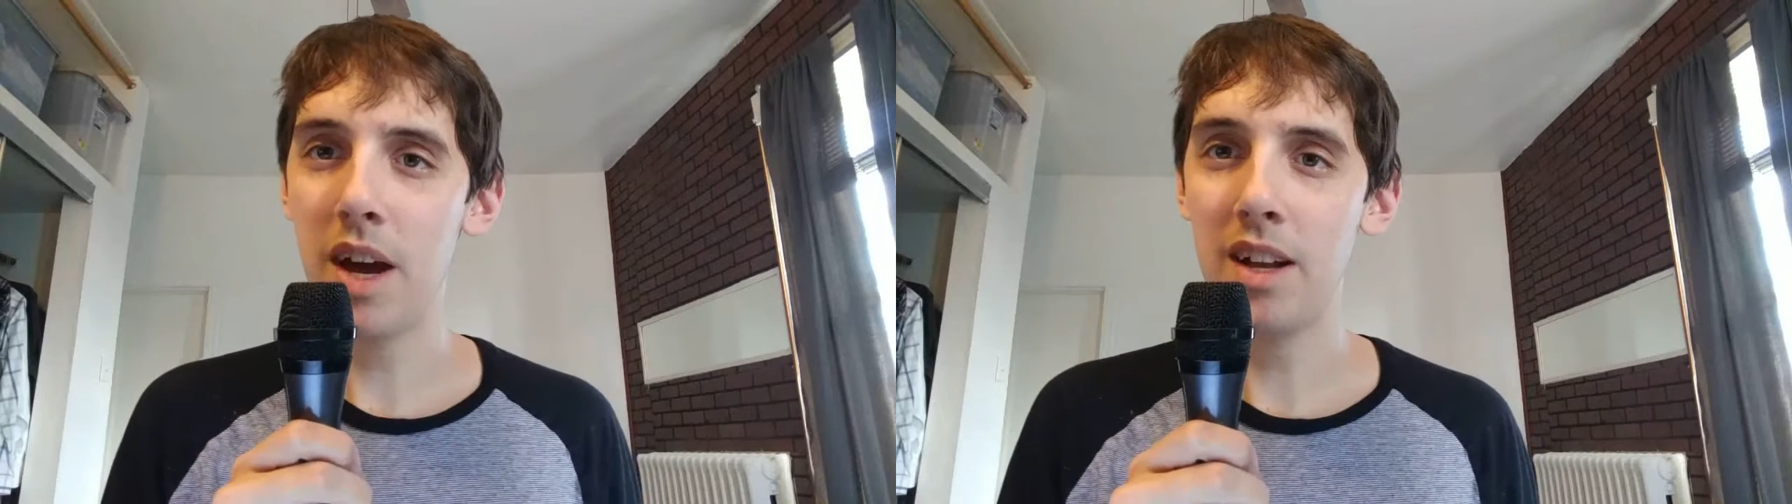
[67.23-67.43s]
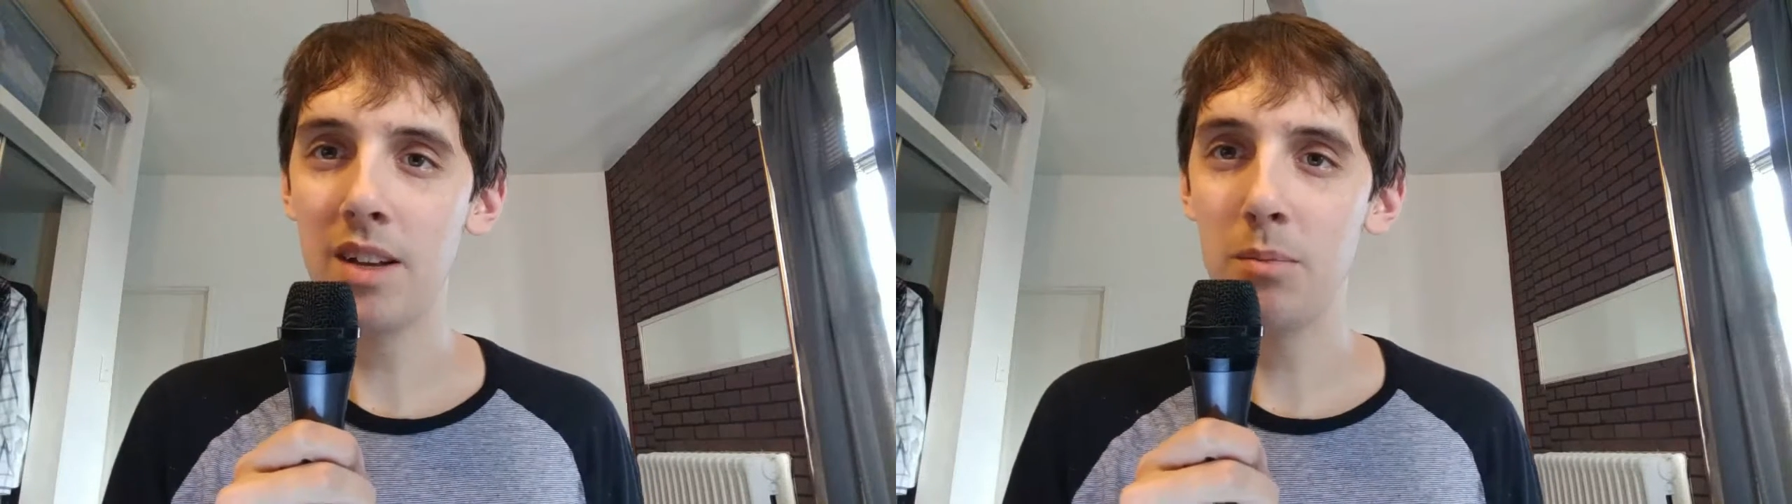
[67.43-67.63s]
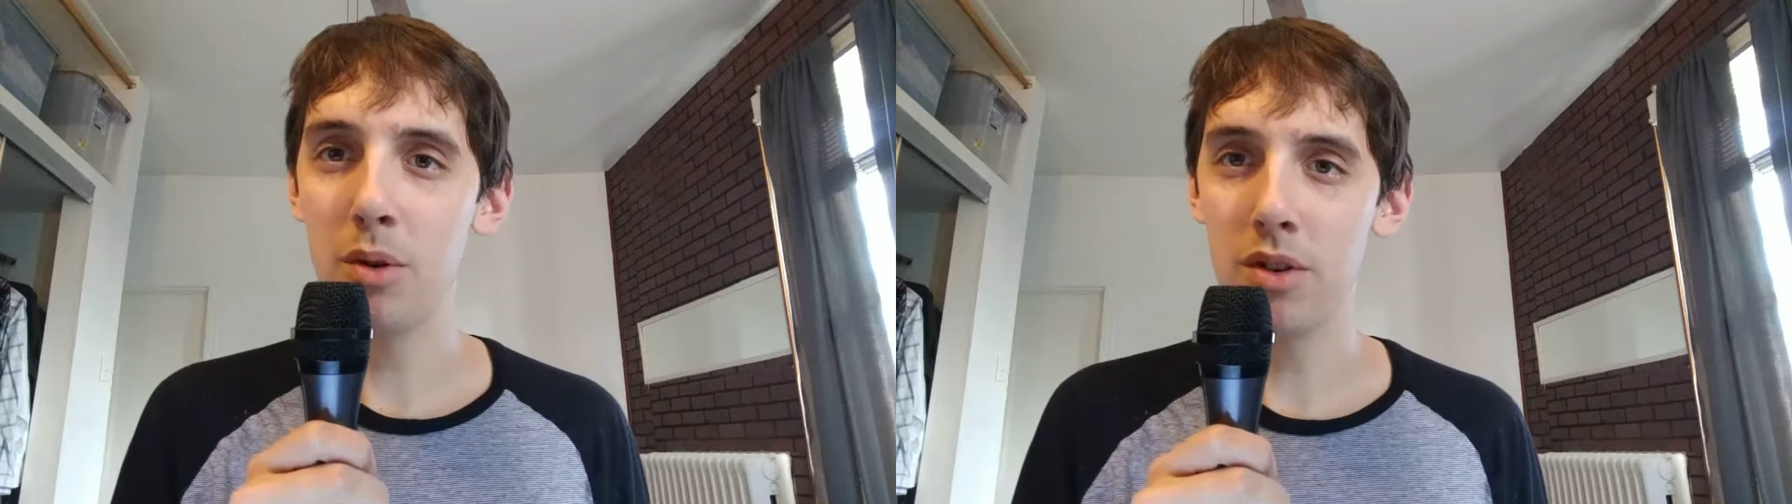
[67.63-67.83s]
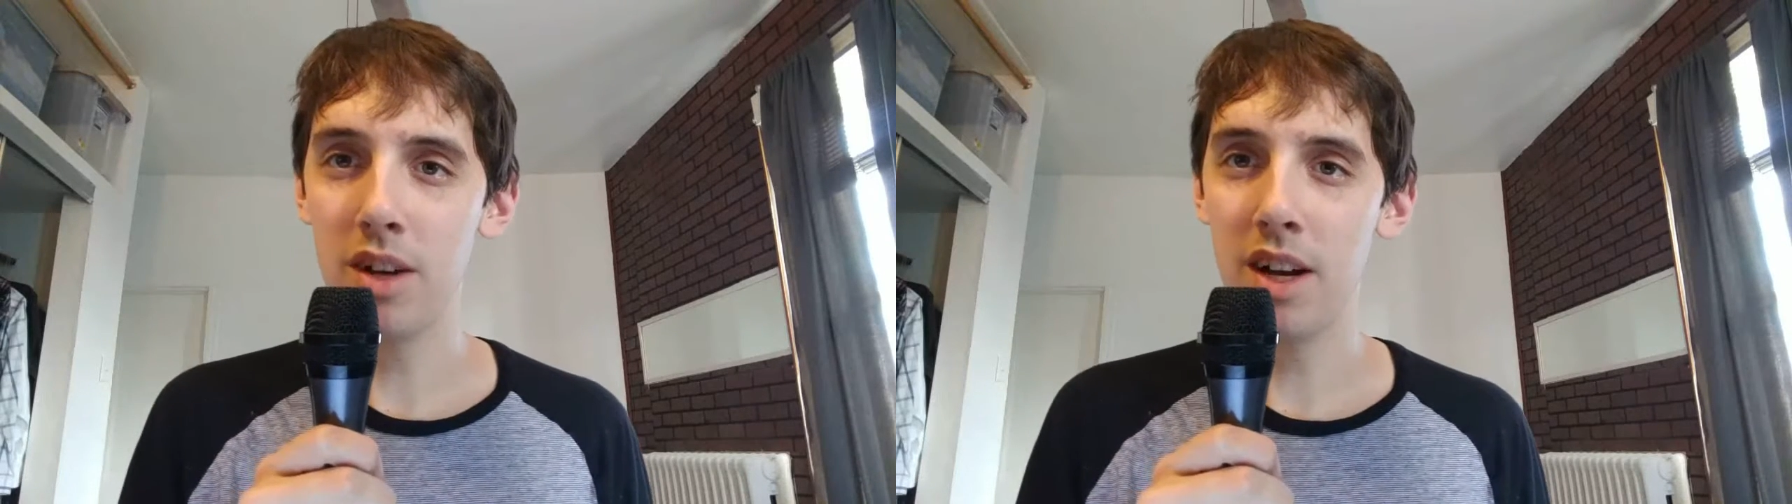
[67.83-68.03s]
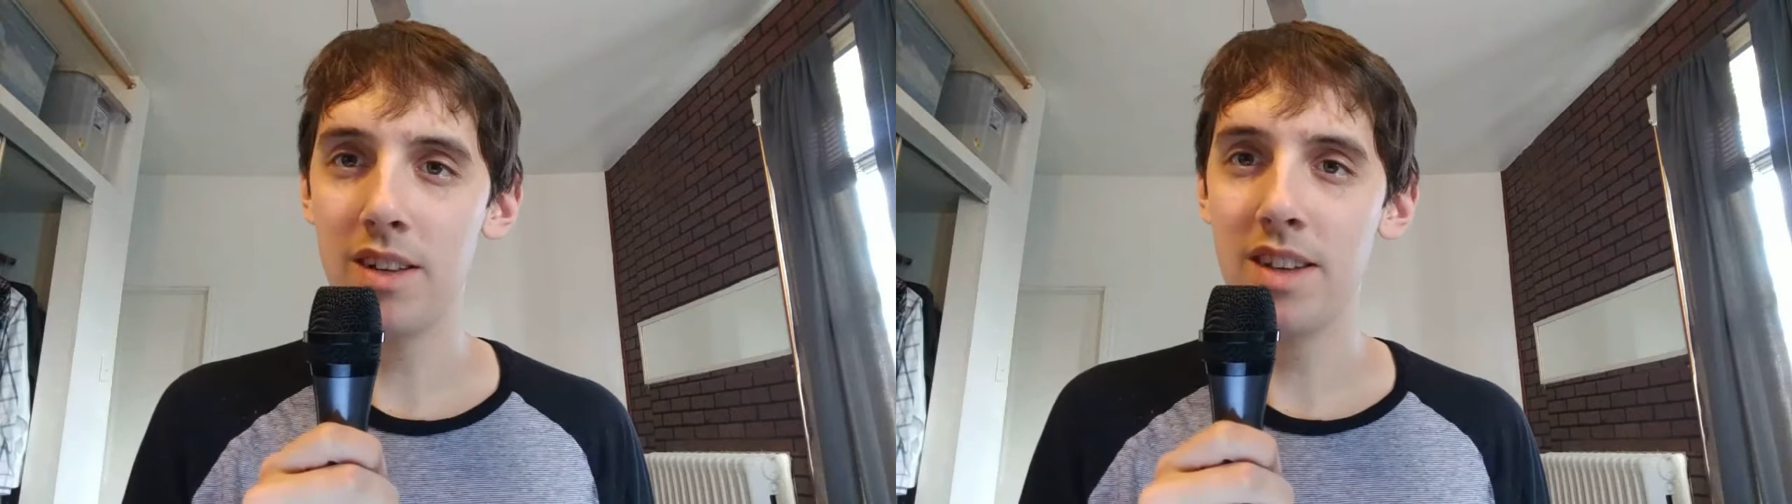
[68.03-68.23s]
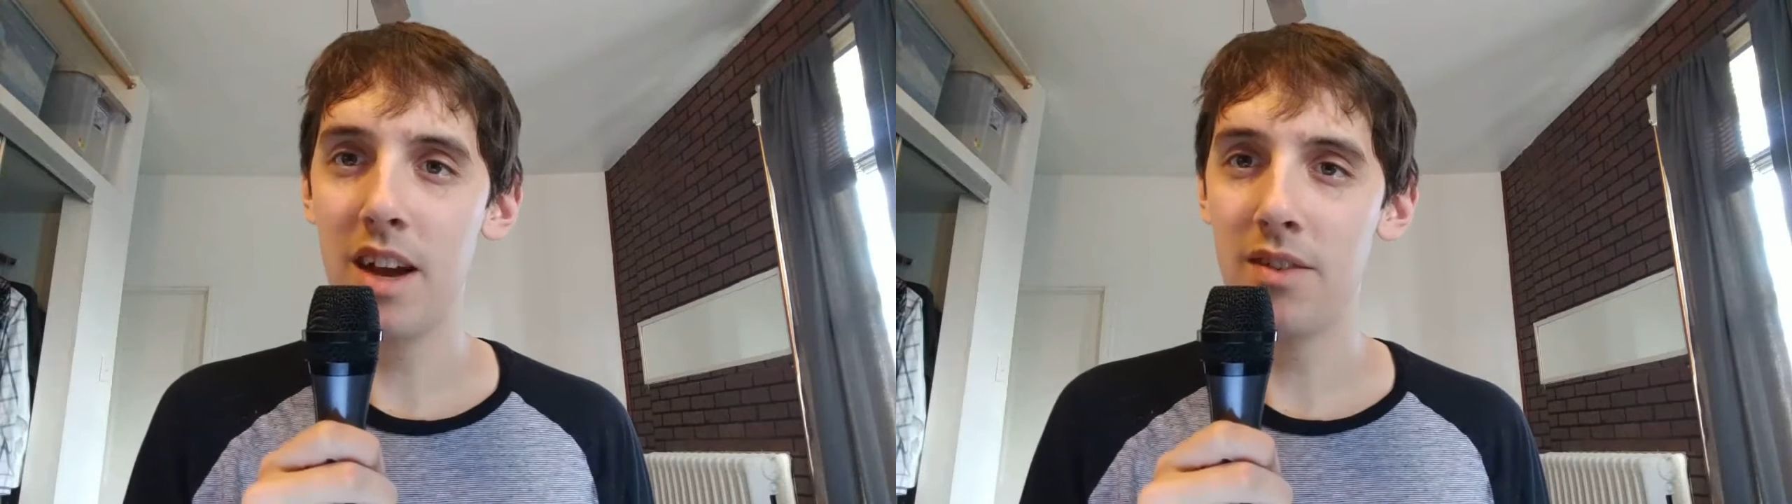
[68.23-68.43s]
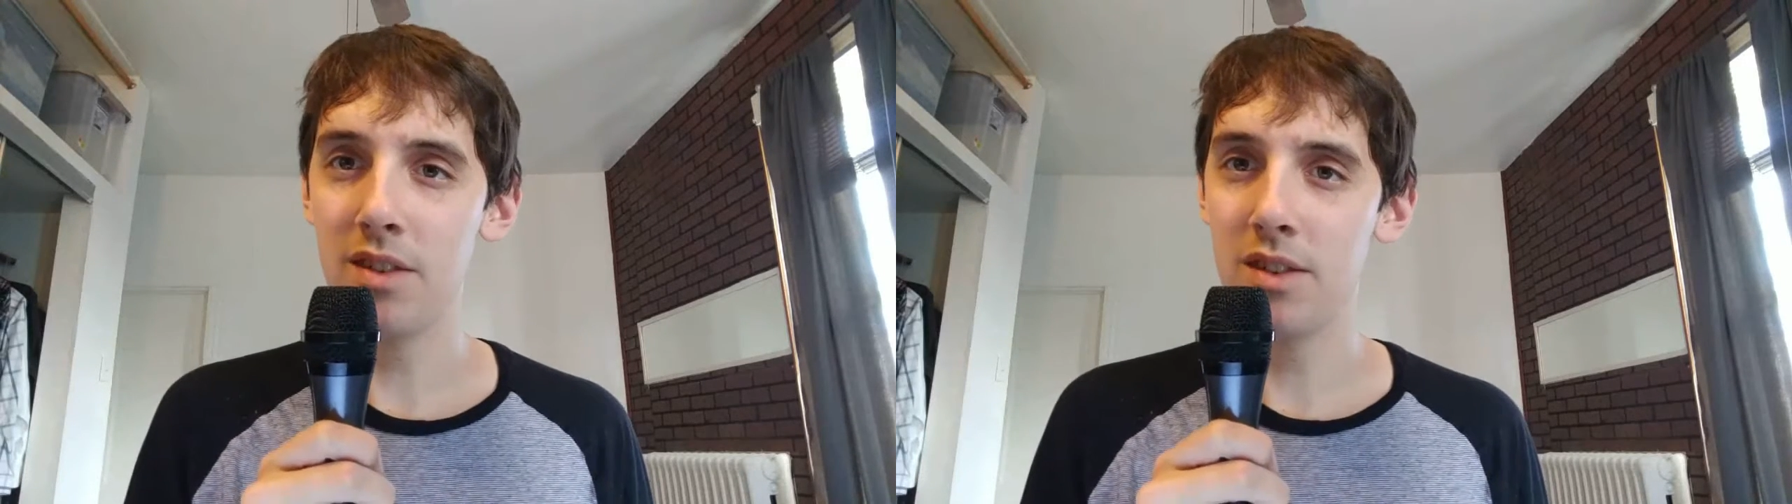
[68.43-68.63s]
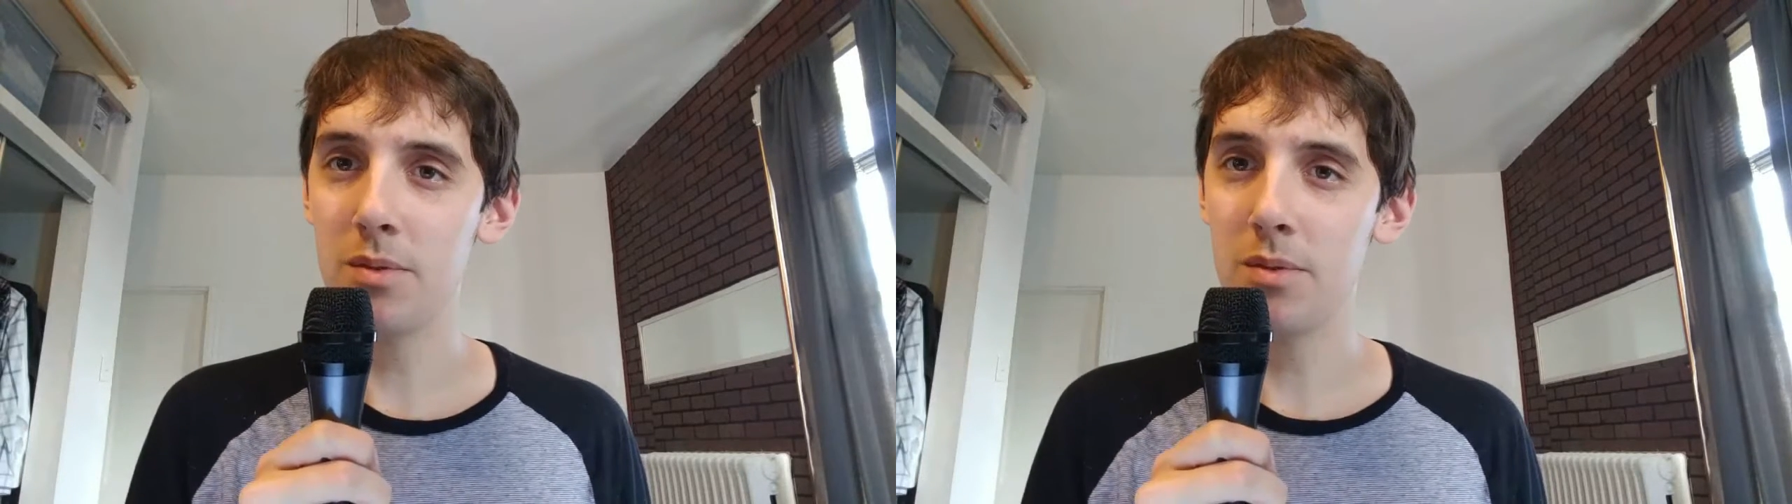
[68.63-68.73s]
adding more ice after the